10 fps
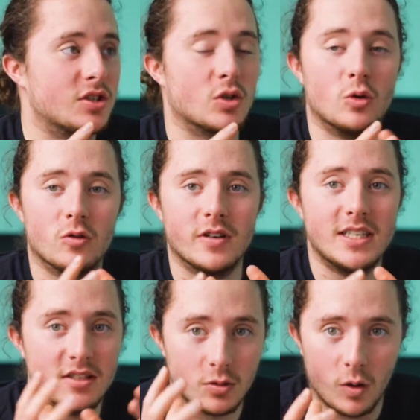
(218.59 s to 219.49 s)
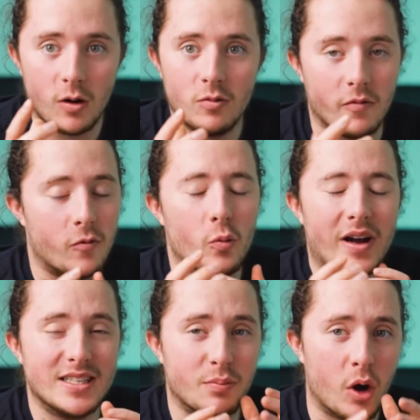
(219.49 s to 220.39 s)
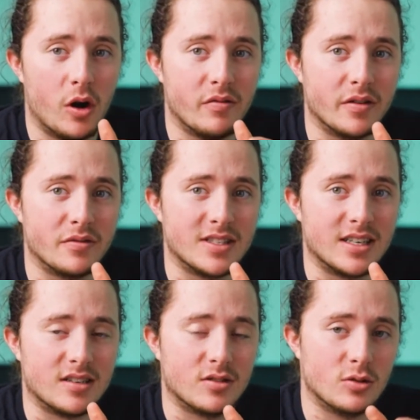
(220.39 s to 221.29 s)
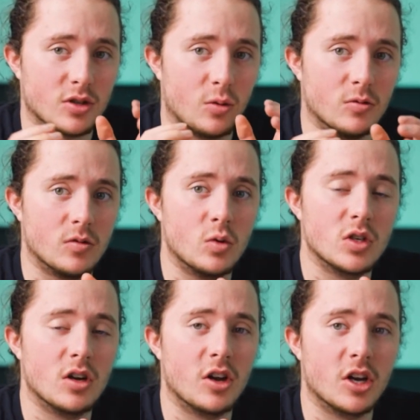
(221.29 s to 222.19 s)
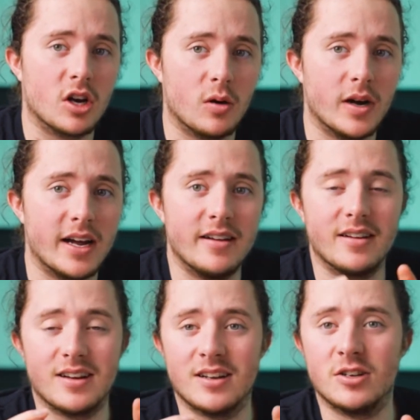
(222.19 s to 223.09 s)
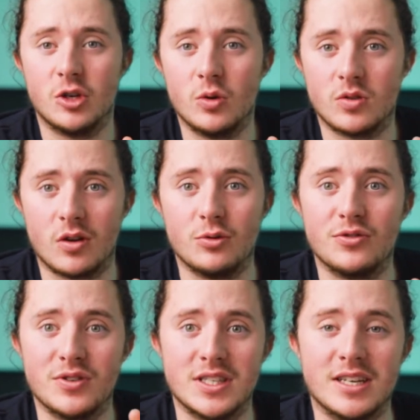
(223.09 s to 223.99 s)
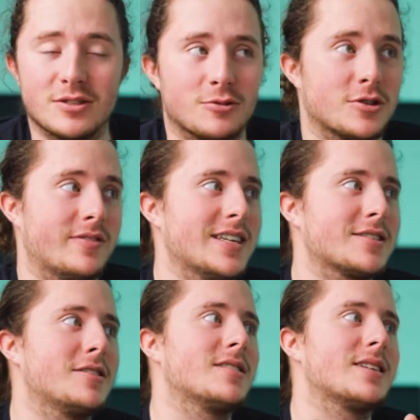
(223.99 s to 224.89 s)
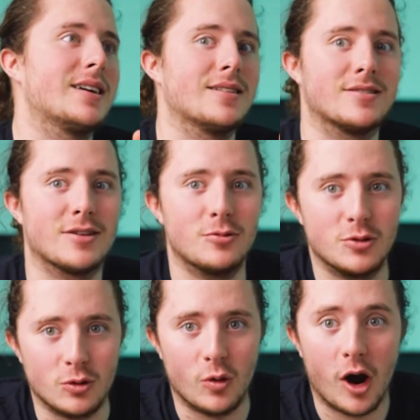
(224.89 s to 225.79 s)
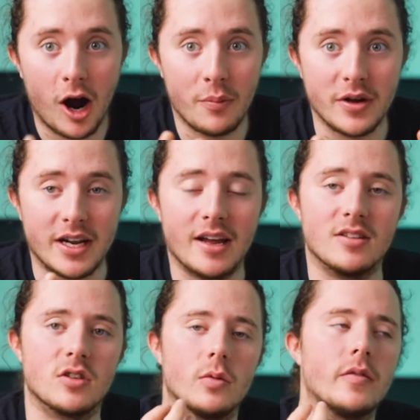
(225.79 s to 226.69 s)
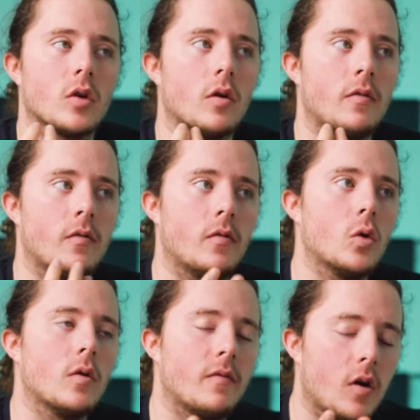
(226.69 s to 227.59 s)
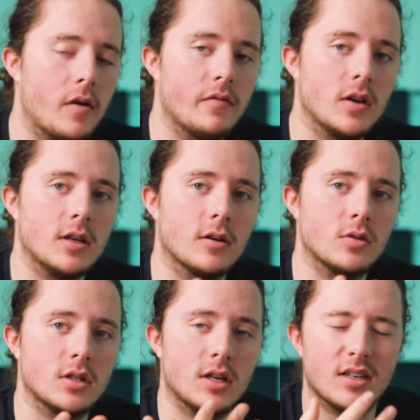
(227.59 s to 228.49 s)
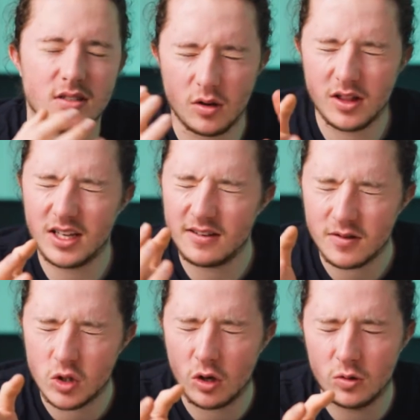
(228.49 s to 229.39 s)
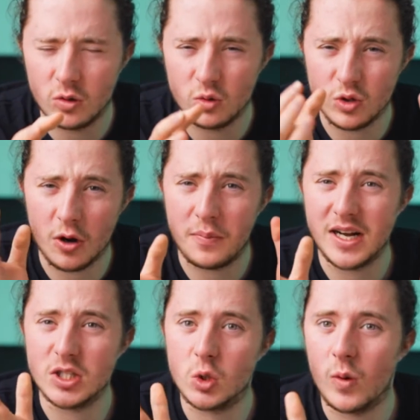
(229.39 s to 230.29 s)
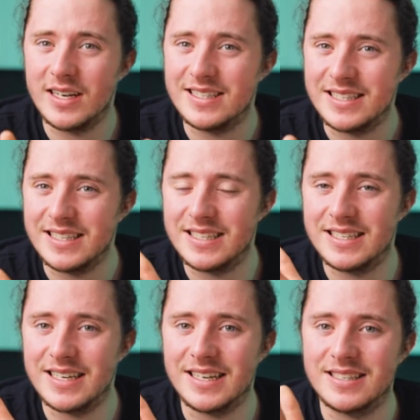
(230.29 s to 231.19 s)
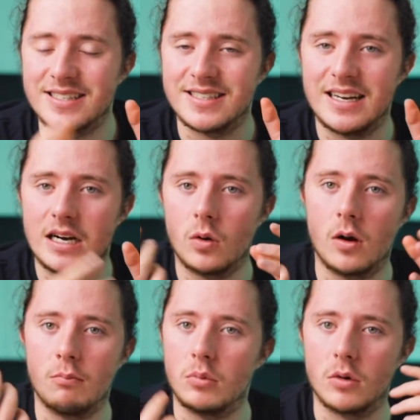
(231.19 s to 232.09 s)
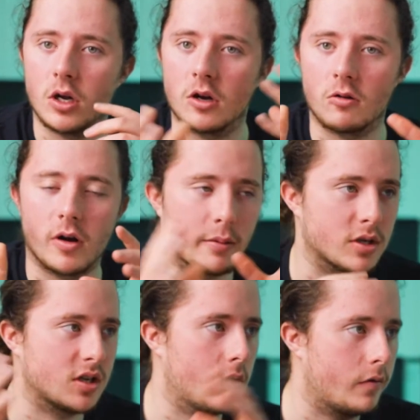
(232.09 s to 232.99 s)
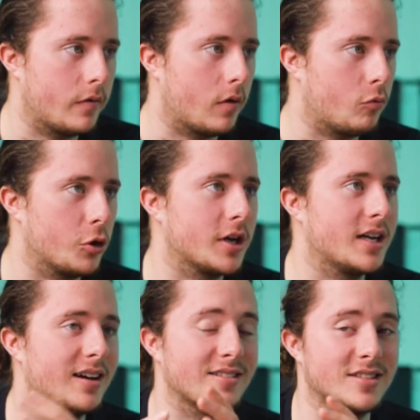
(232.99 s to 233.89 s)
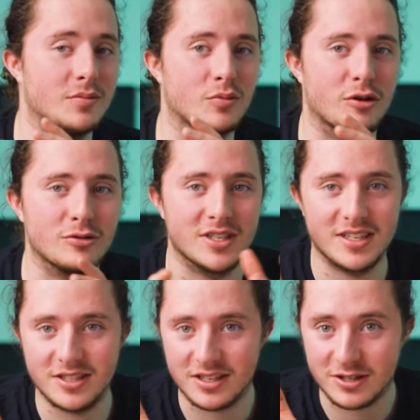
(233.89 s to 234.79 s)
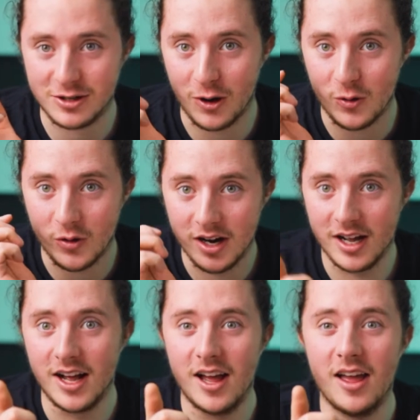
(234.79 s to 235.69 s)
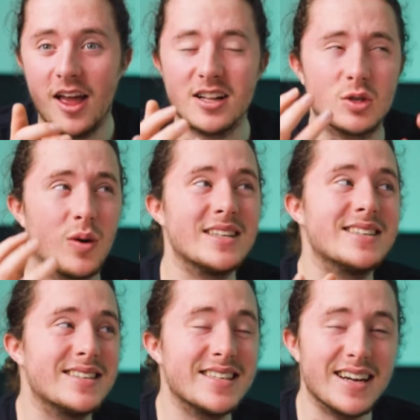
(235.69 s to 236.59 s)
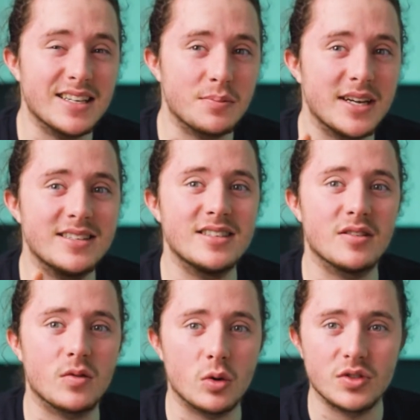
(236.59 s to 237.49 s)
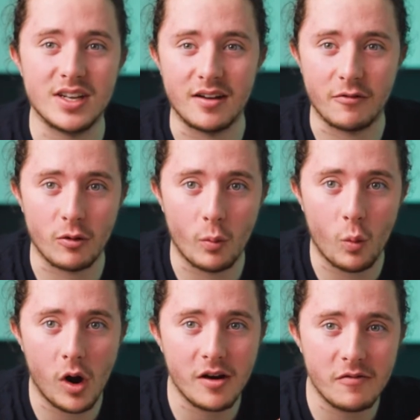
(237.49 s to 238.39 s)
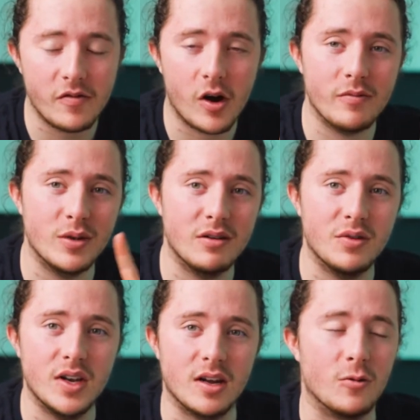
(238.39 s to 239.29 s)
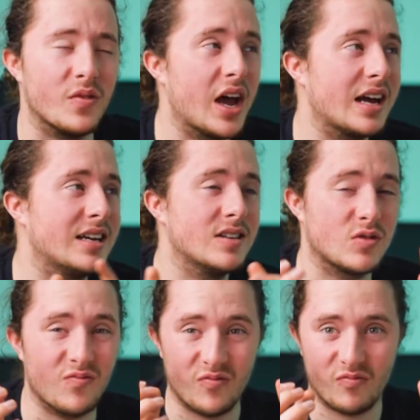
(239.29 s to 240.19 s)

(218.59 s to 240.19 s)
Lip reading: stories as well, the format is perfect for TikTok, so we're also going to go ahead and use those for TikTok. So that's going to take the total up again. So we've got 4 or 5 videos there, so I think the total's at about 26 now. I'm going to correct myself if I'm wrong in the editing process. So 26 pieces of content from 1 5-minute video. That is